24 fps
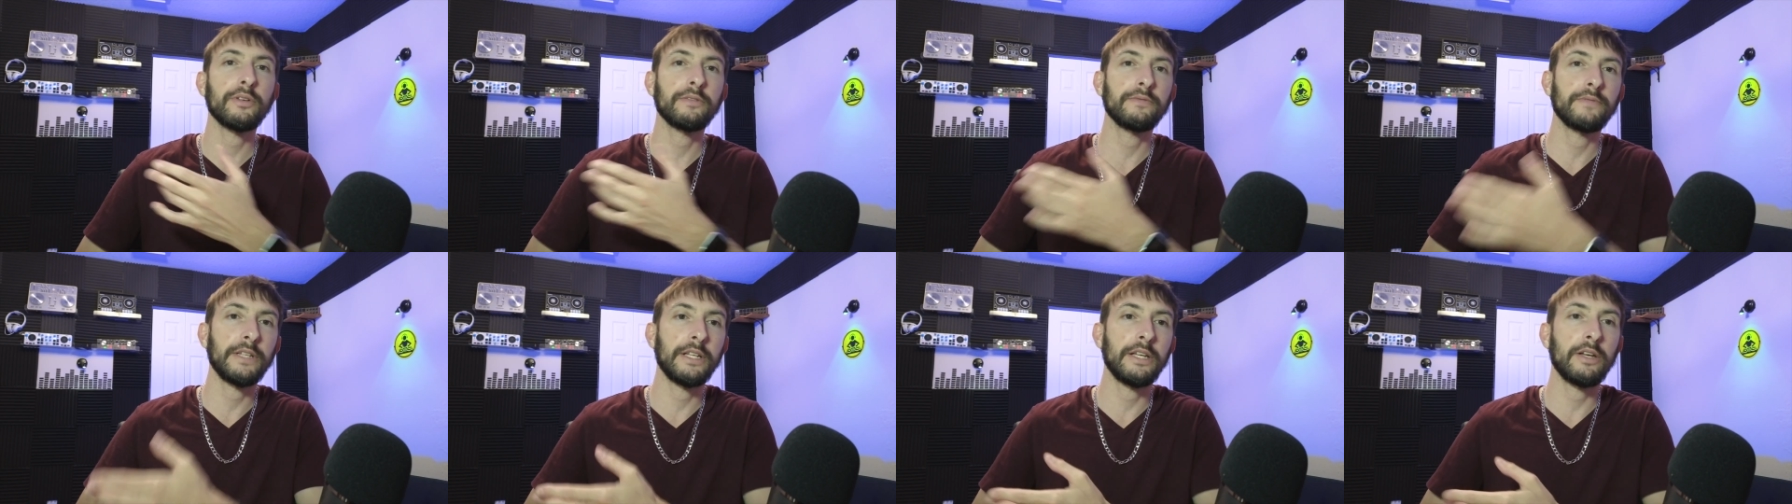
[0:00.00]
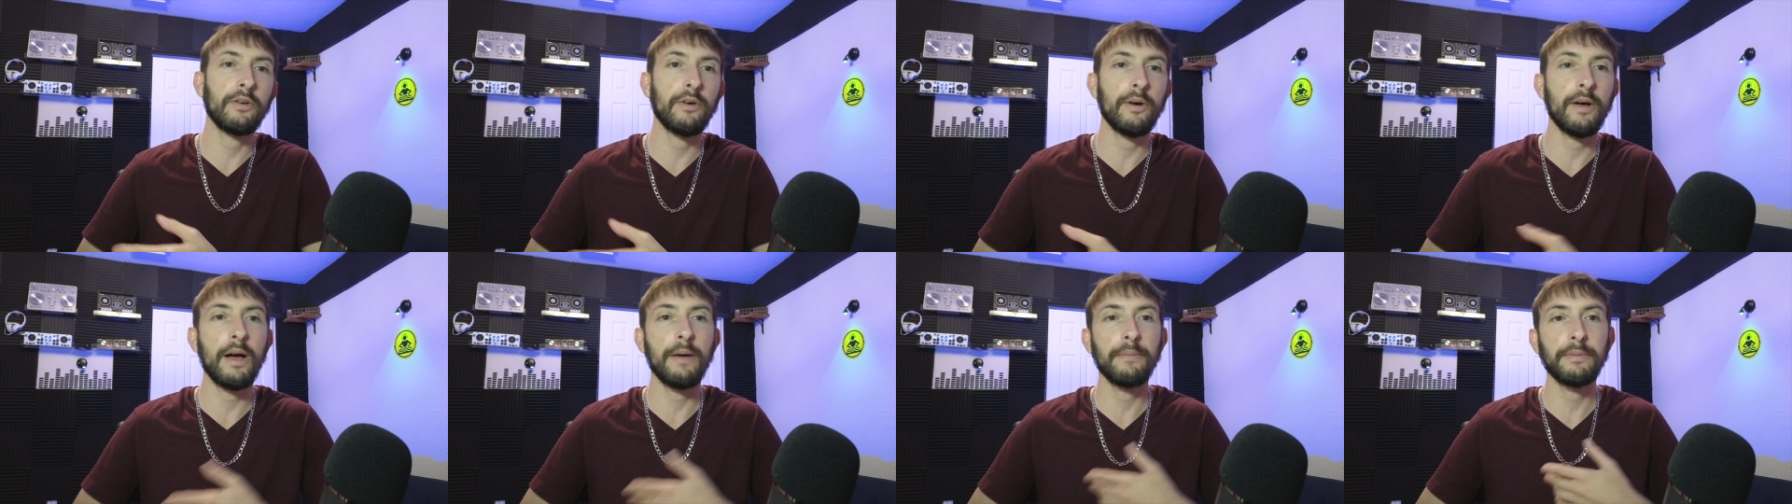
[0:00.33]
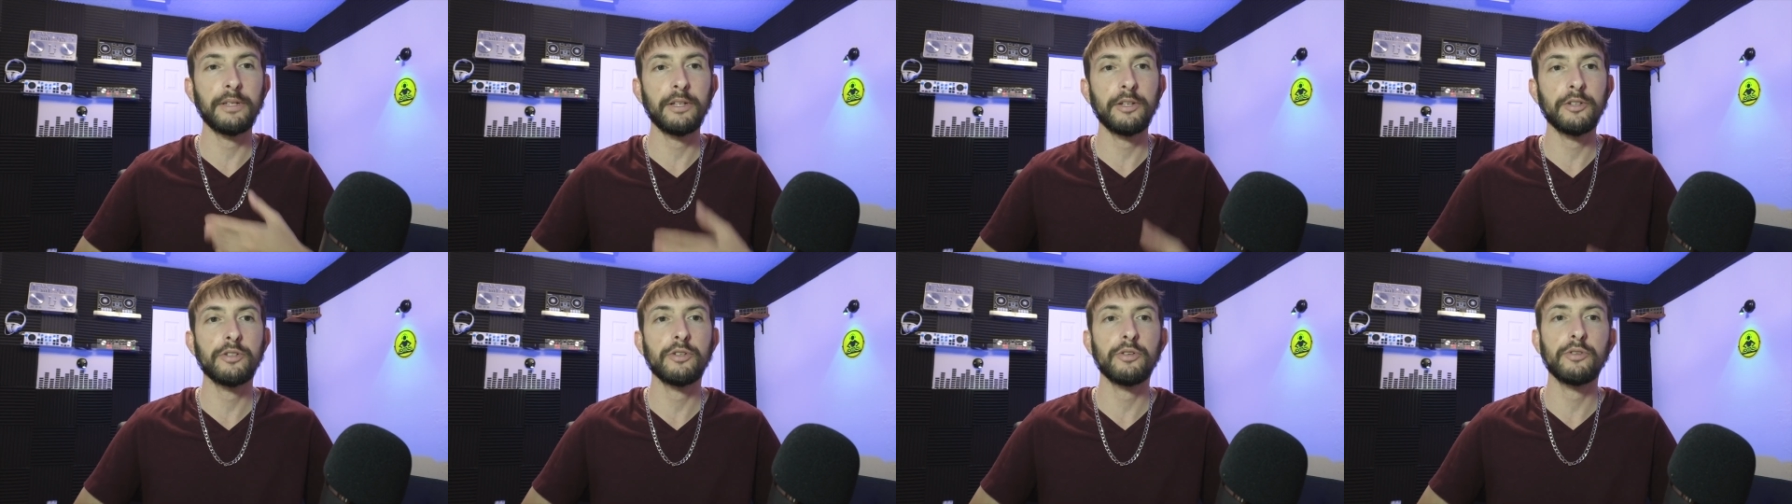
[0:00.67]
video, I'm
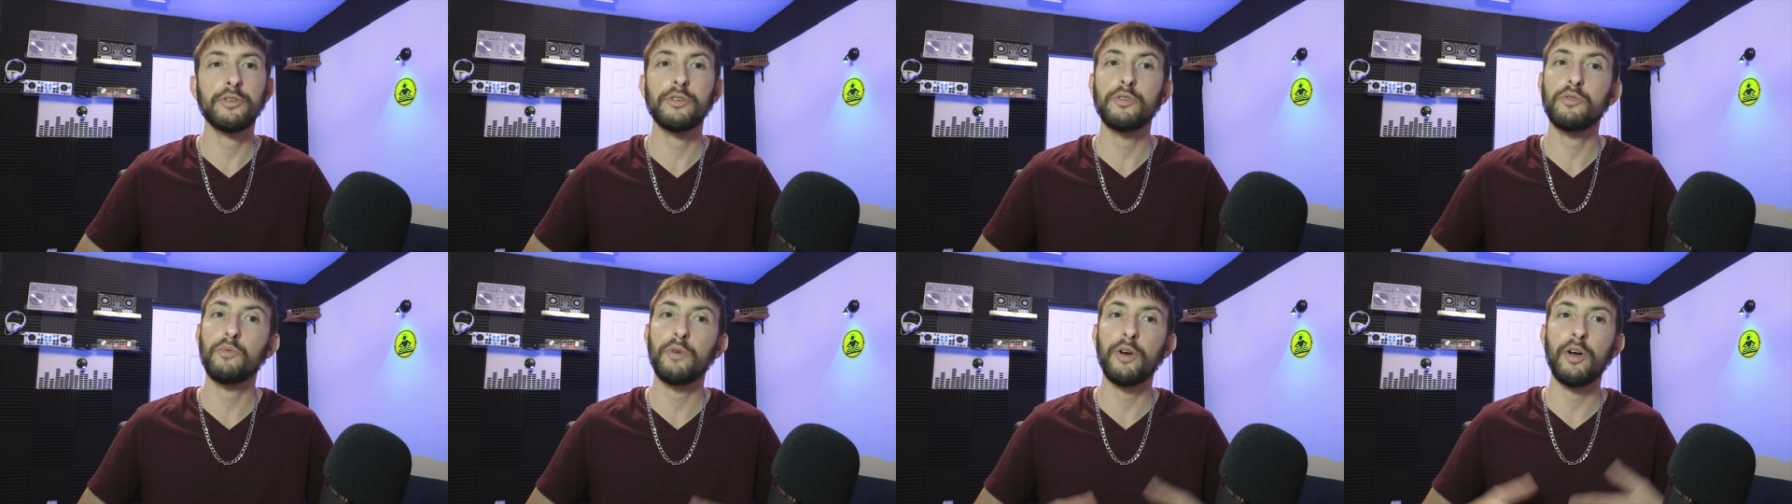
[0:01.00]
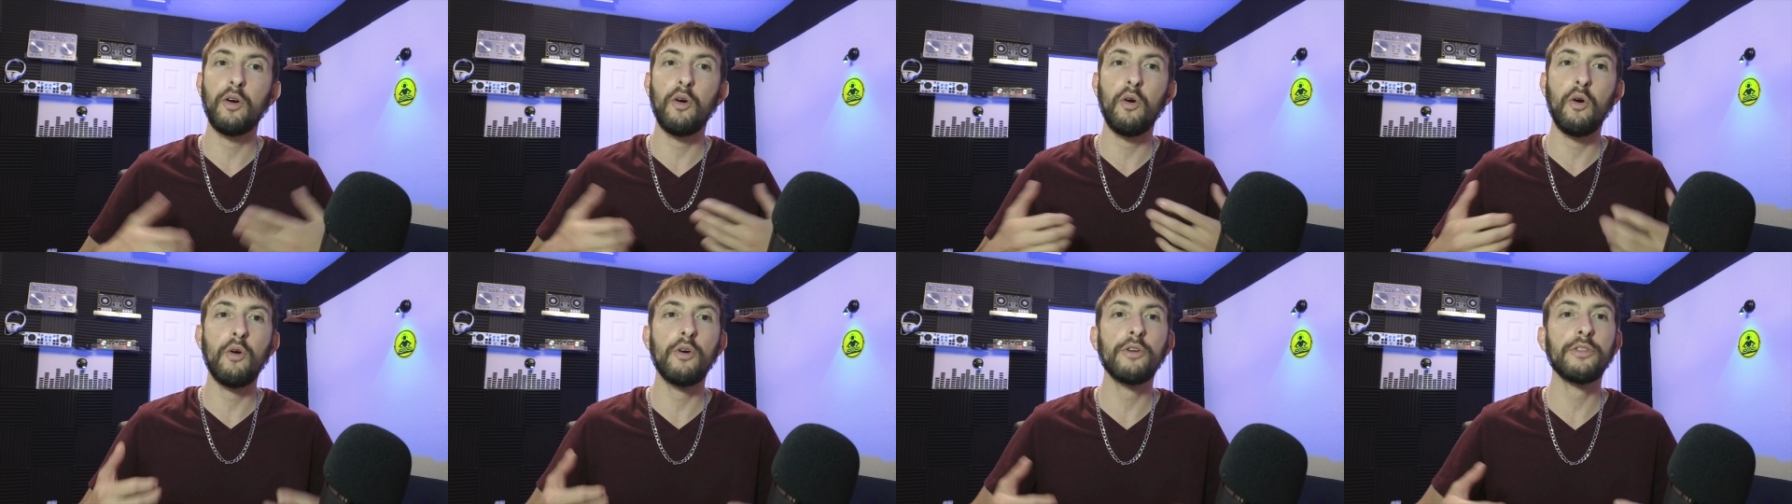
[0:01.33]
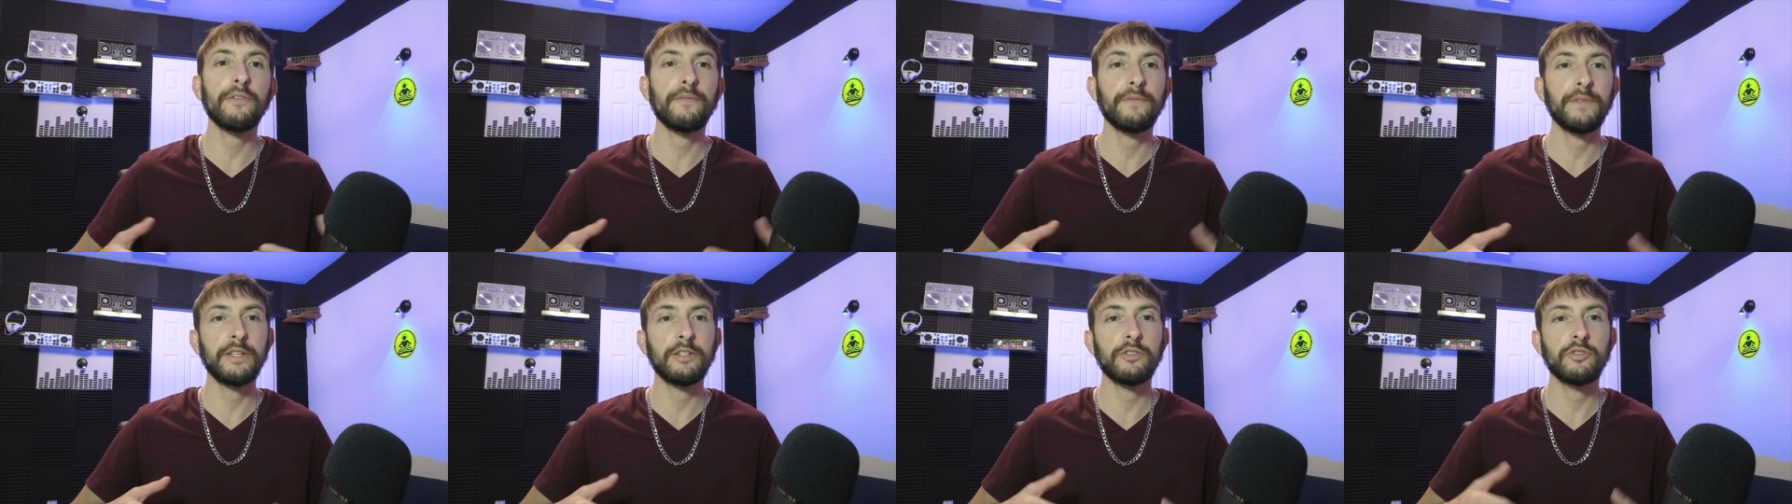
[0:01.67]
gonna show you where all
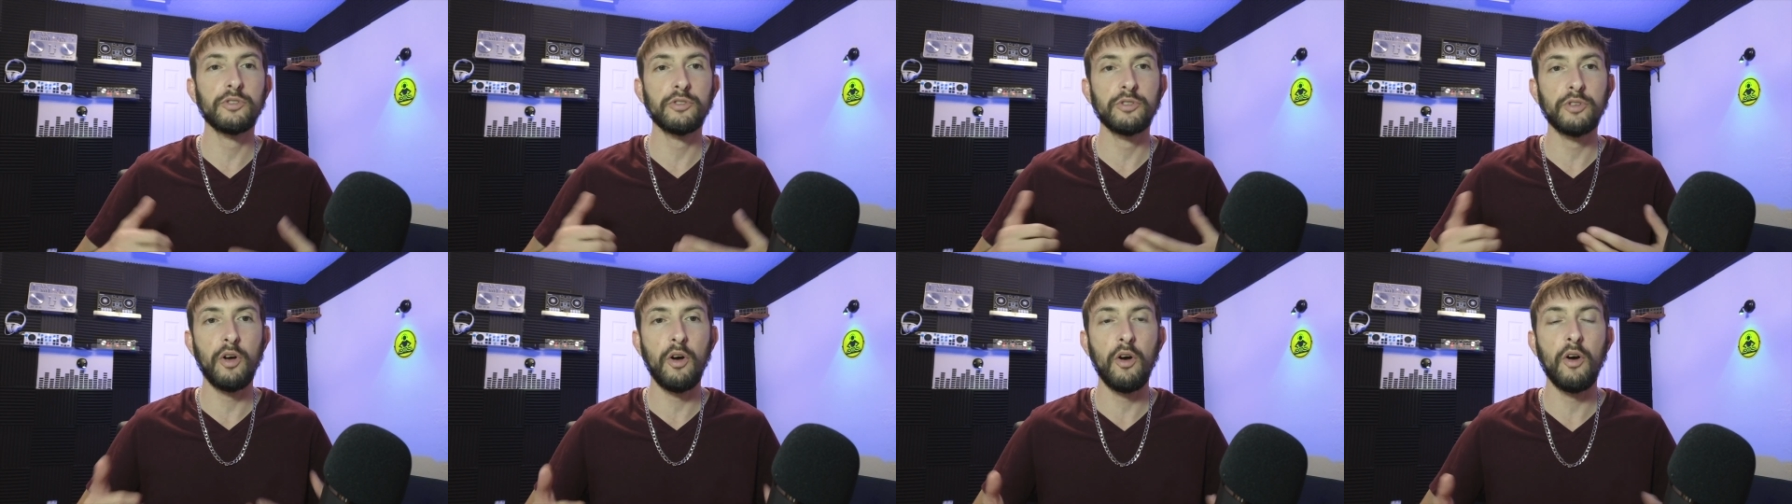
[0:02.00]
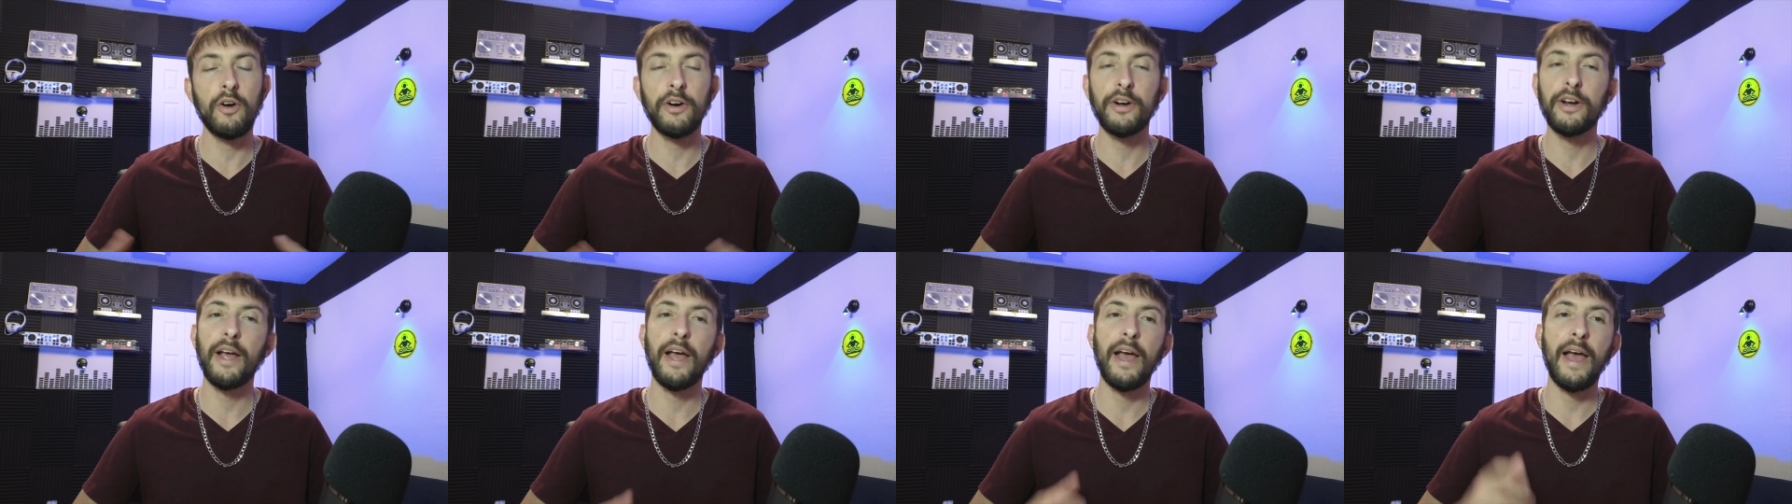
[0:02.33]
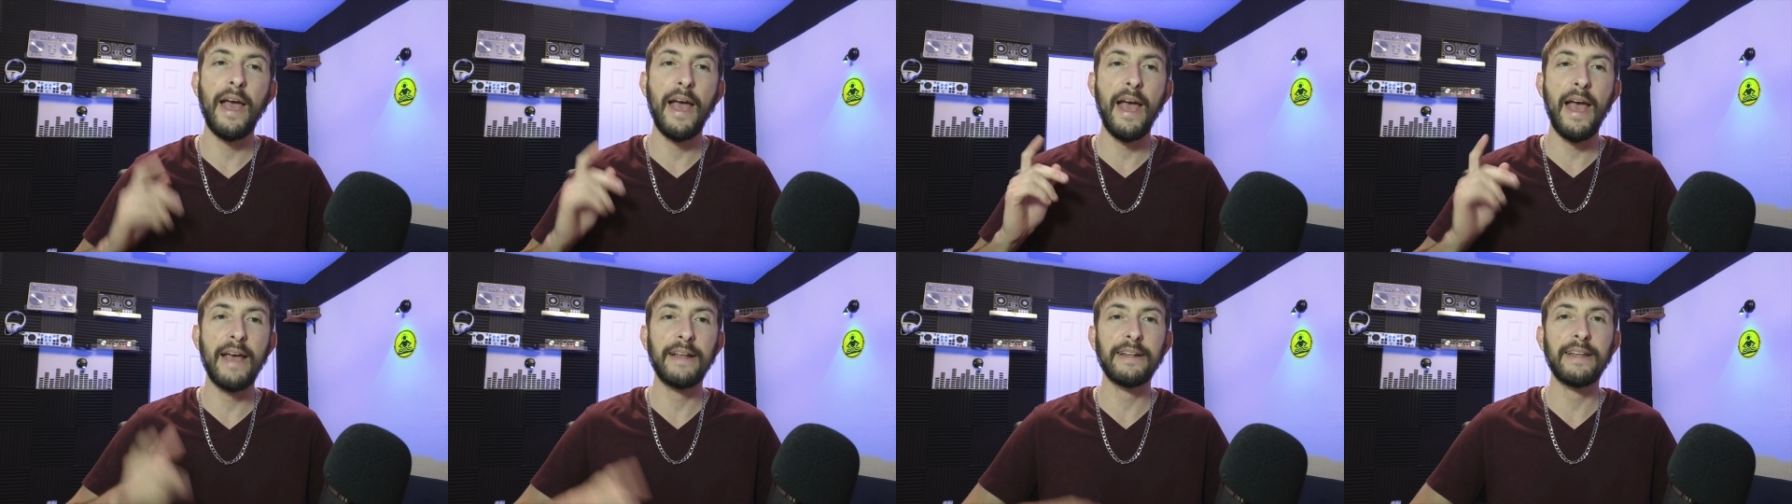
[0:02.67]
the features are
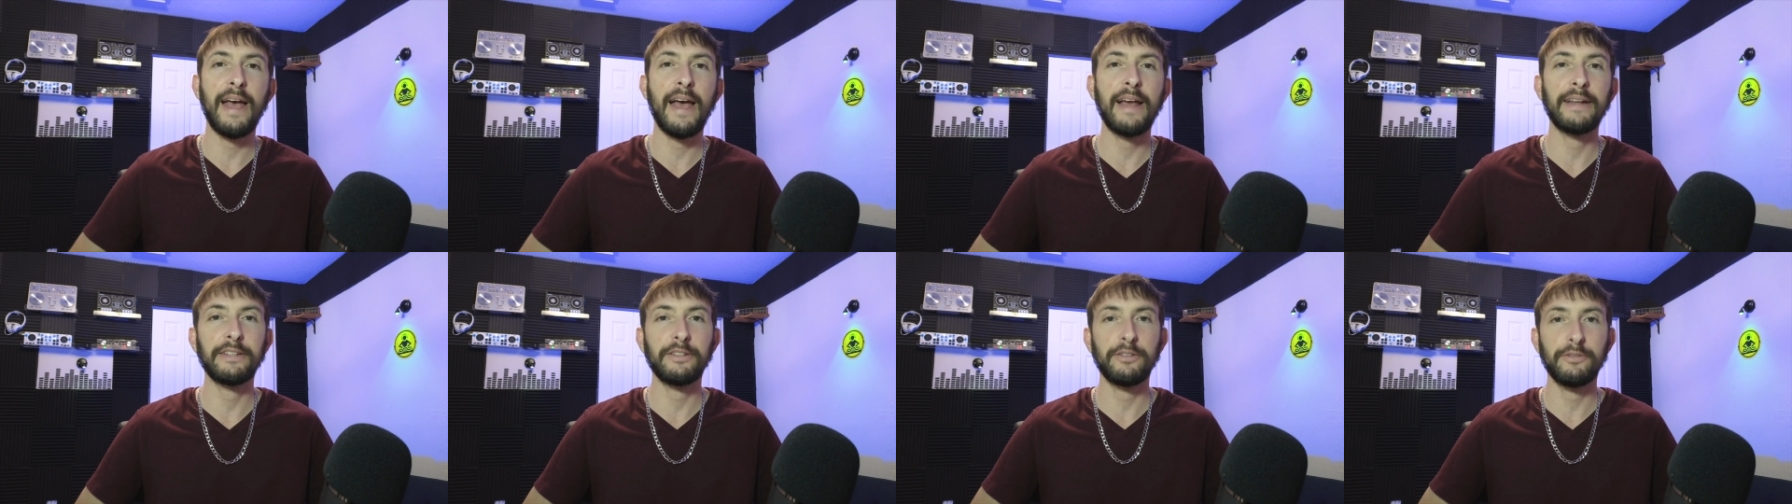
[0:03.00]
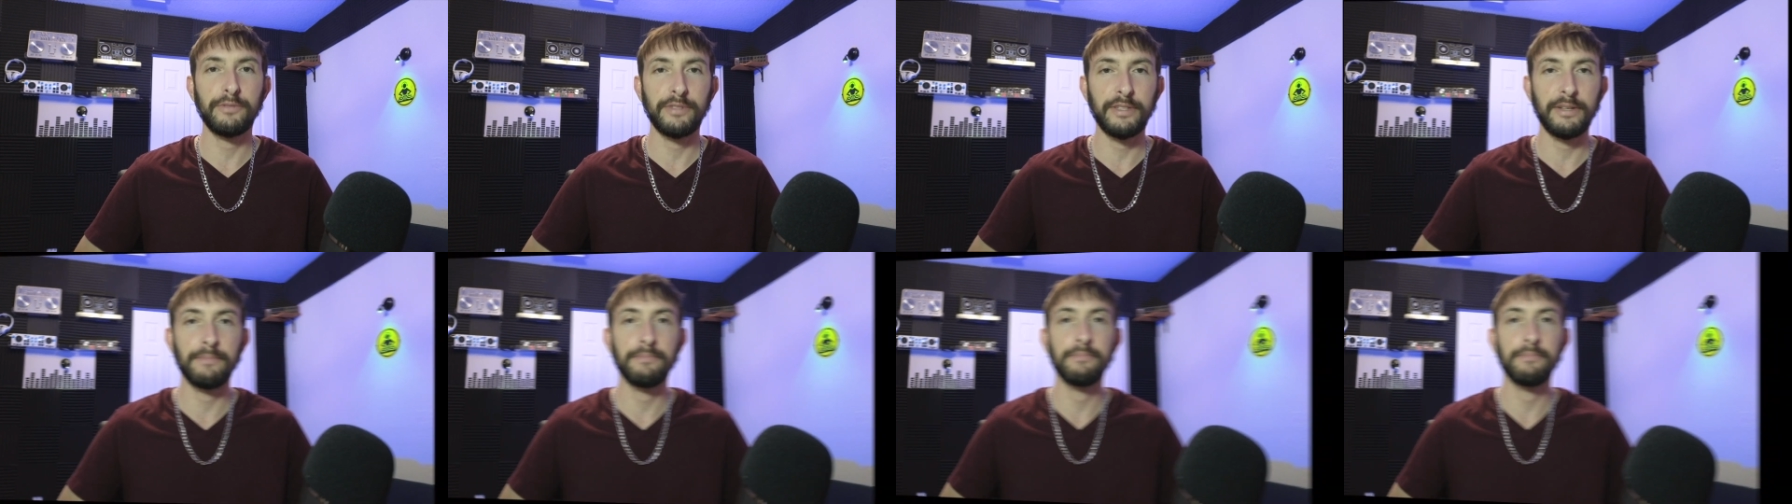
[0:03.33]
and how to use them.